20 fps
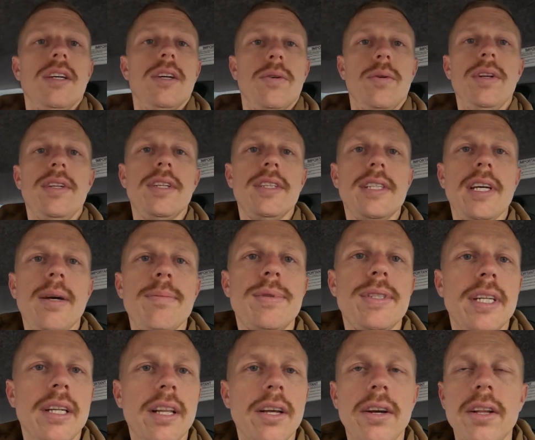which is
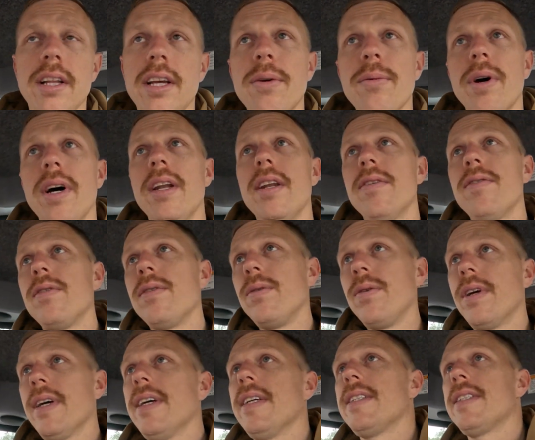absolutely wonderful
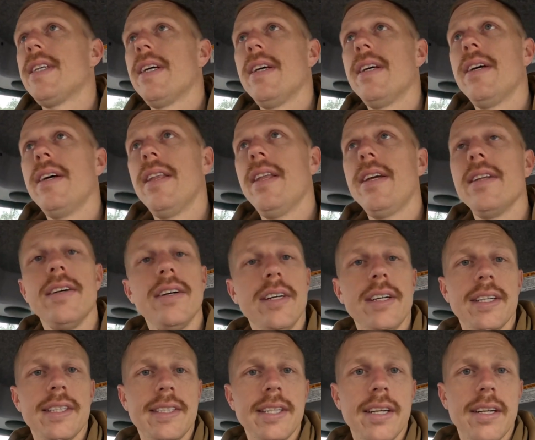because I think, like
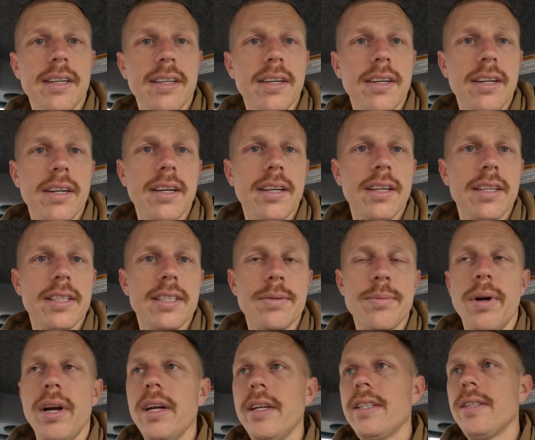I said, I got to
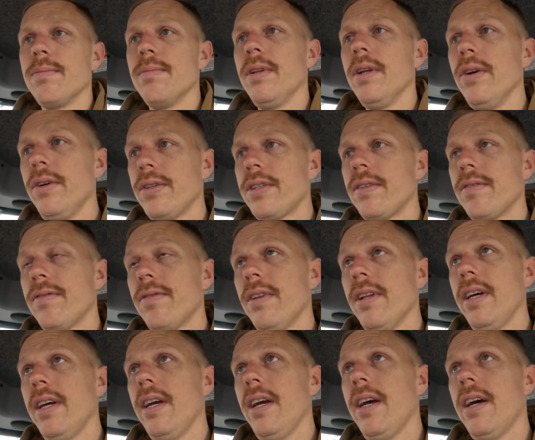spray some lucerne
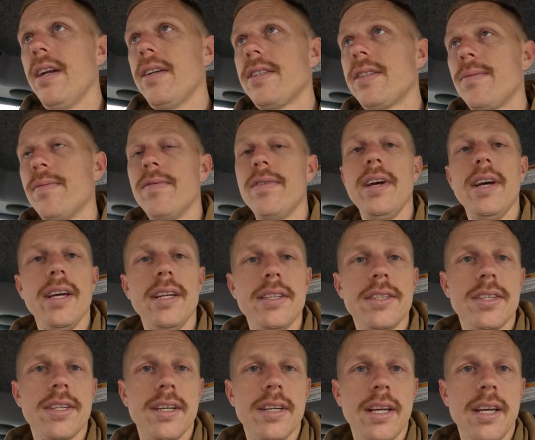flea out of some
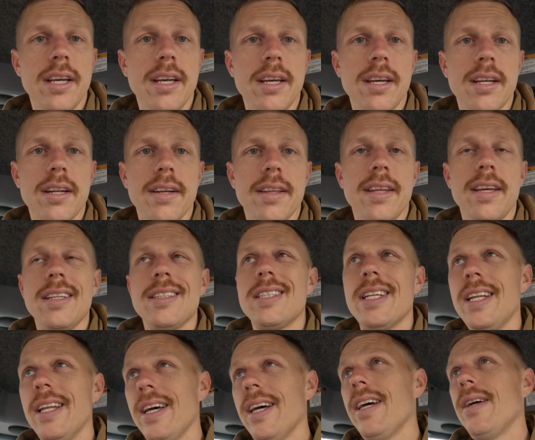vetch, and I think
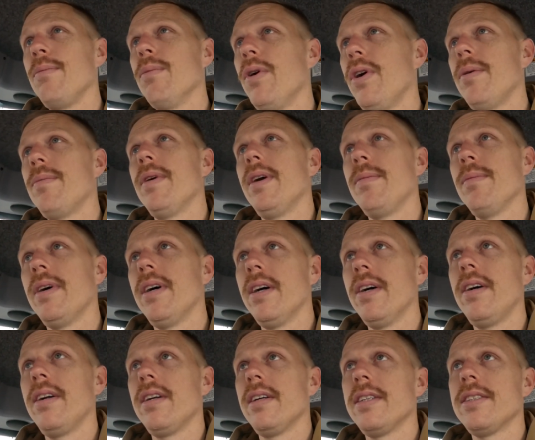today might be
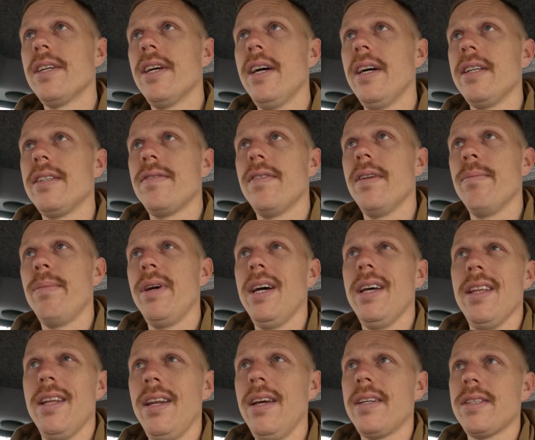my only chance for
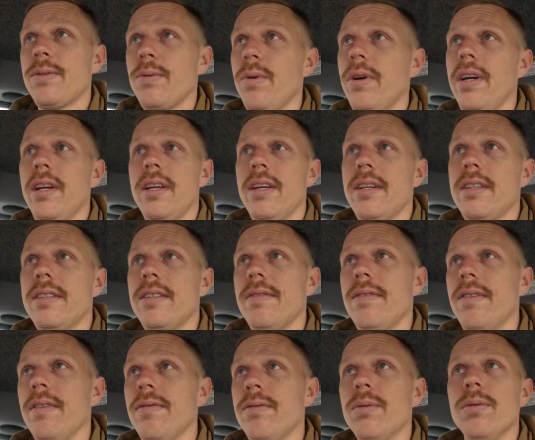about the next week because
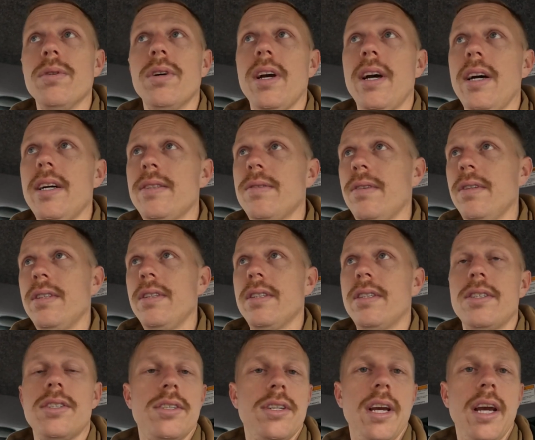of the forecast with just
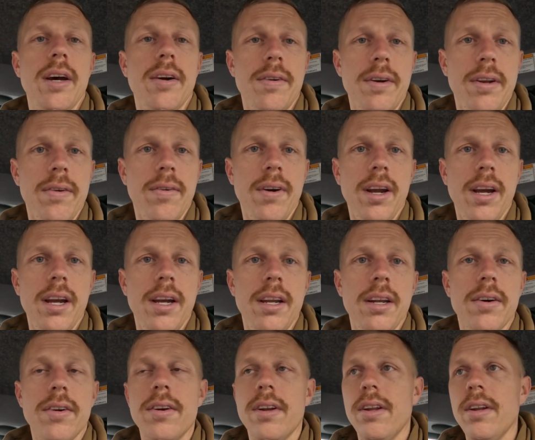showery
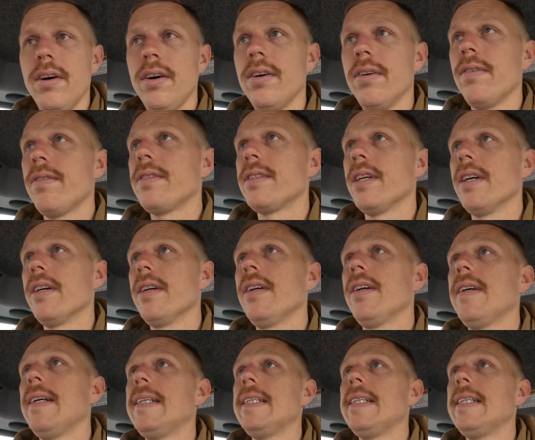rain on and off. So